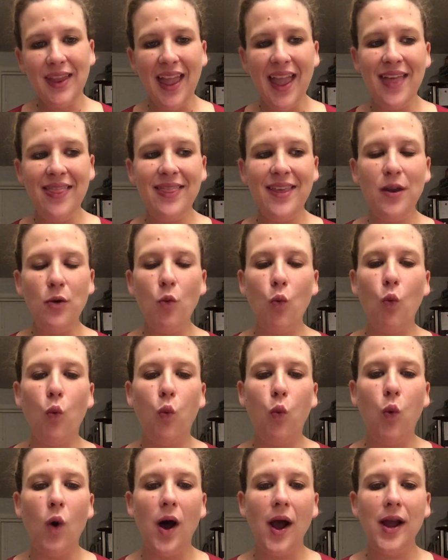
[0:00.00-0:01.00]
and then
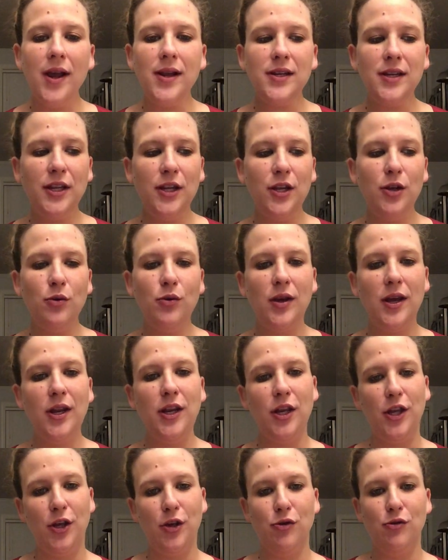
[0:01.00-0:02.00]
what you can
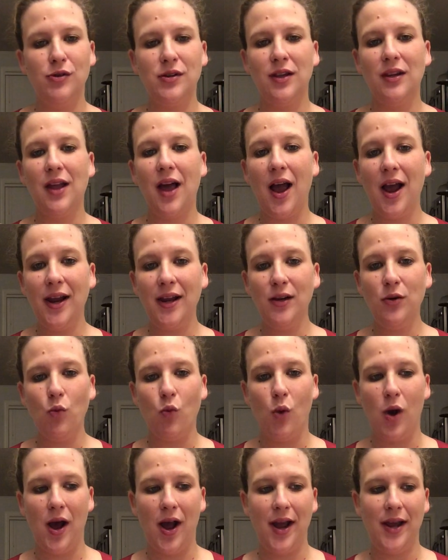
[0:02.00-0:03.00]
use
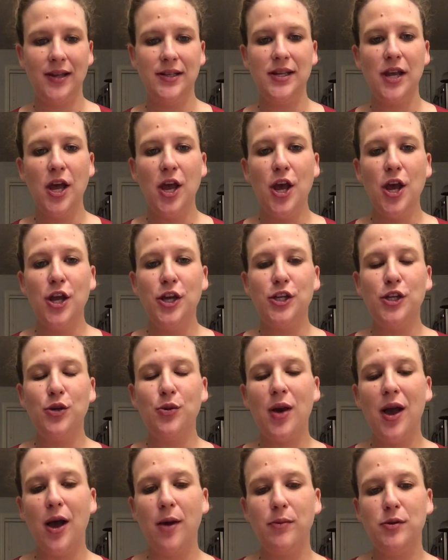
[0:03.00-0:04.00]
line-wise to
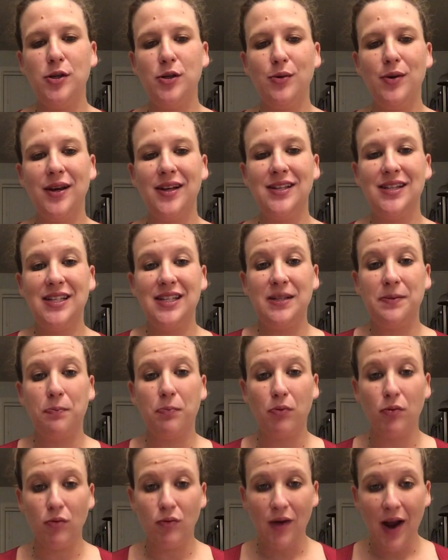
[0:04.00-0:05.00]
help to
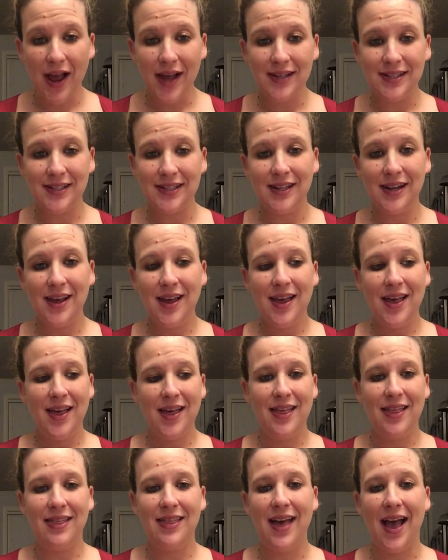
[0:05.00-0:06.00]
express
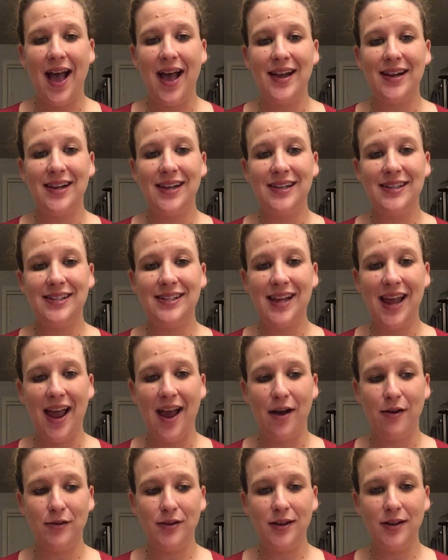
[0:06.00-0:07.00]
that
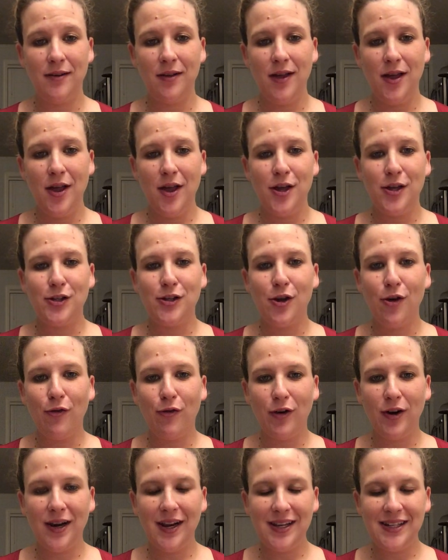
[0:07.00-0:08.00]
sound. So
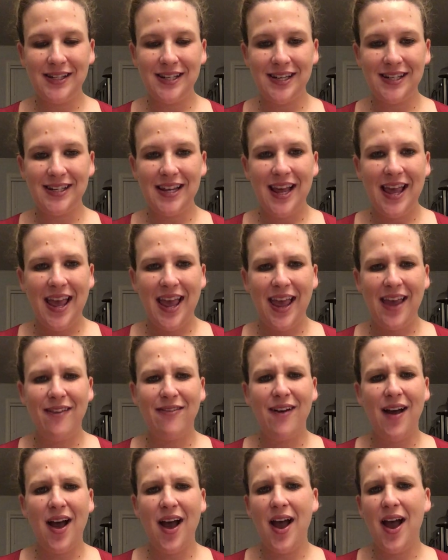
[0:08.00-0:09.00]
for instance,
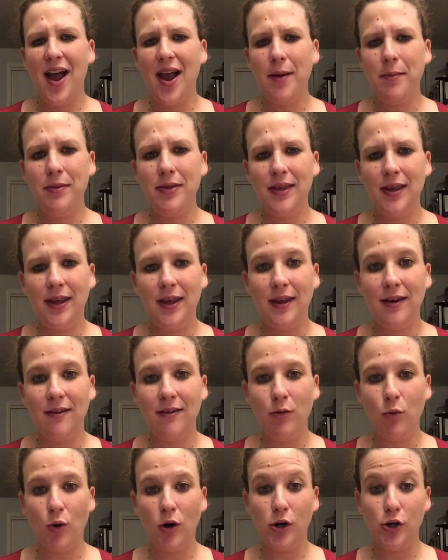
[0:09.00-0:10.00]
if I'm thinking of
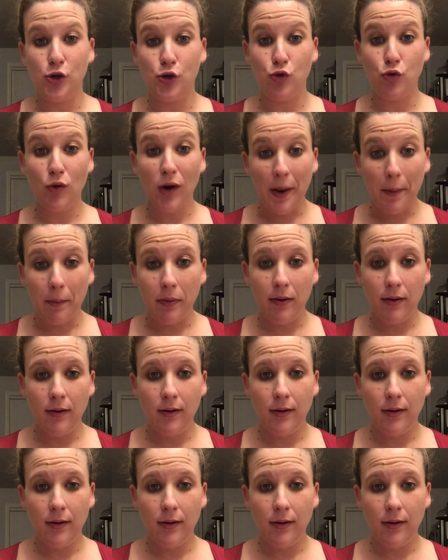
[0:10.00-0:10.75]
the word drip,